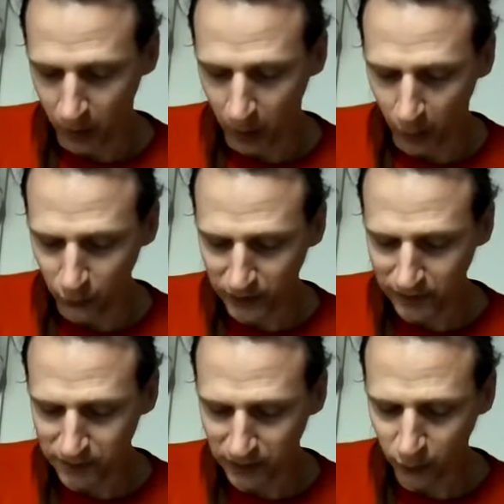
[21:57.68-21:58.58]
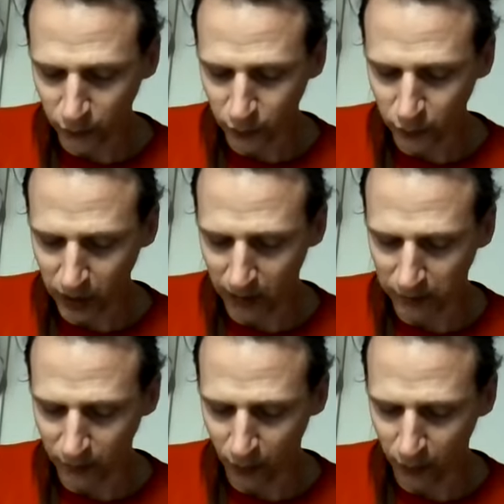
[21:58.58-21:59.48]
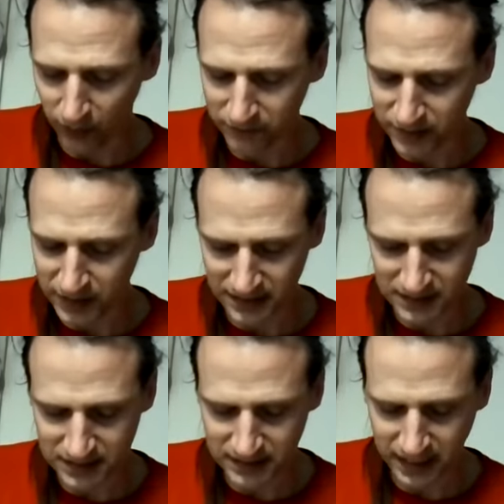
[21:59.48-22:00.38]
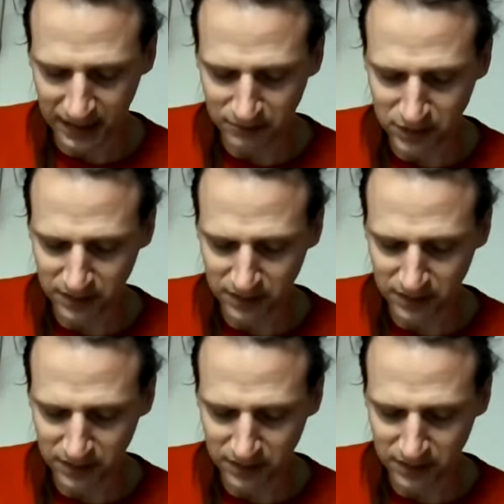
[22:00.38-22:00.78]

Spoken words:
Only the cruel uproar of the nest came to